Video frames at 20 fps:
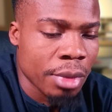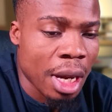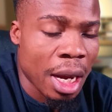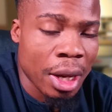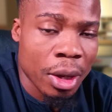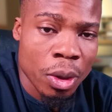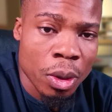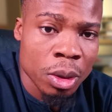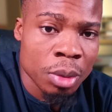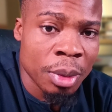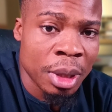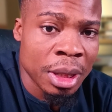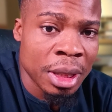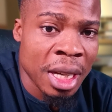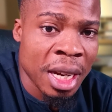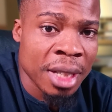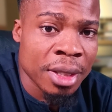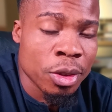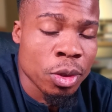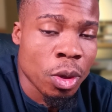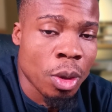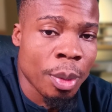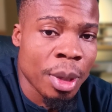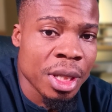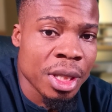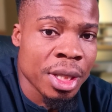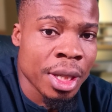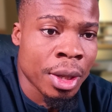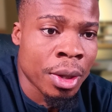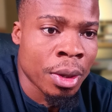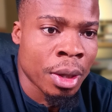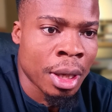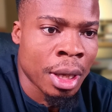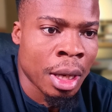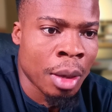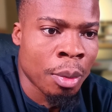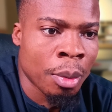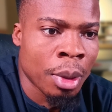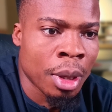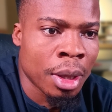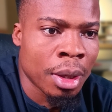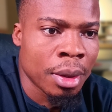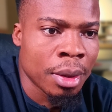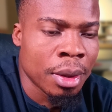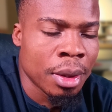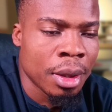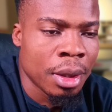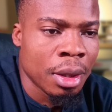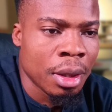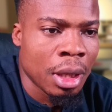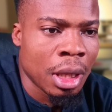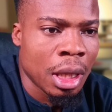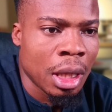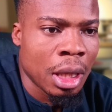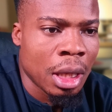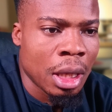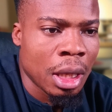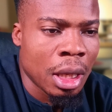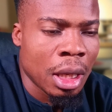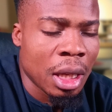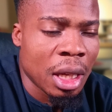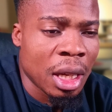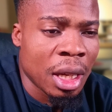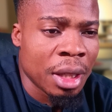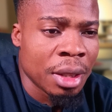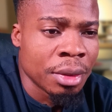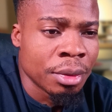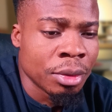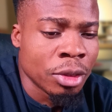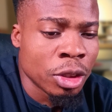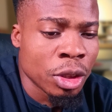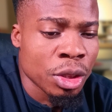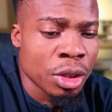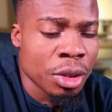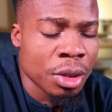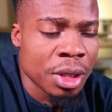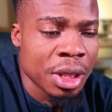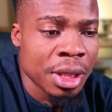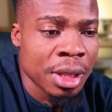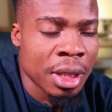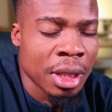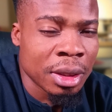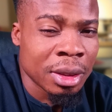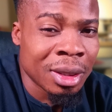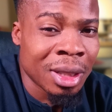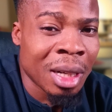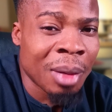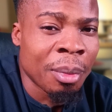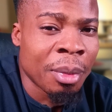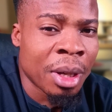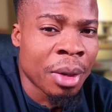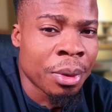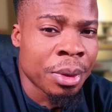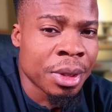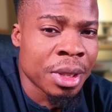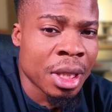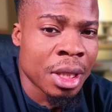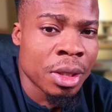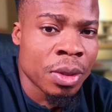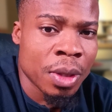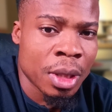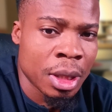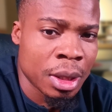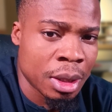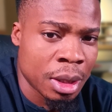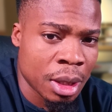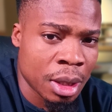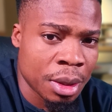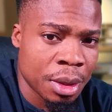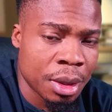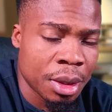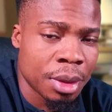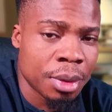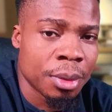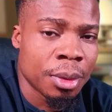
I called my dad to come and check on Grandma and just noticed that Grandma was actually dead.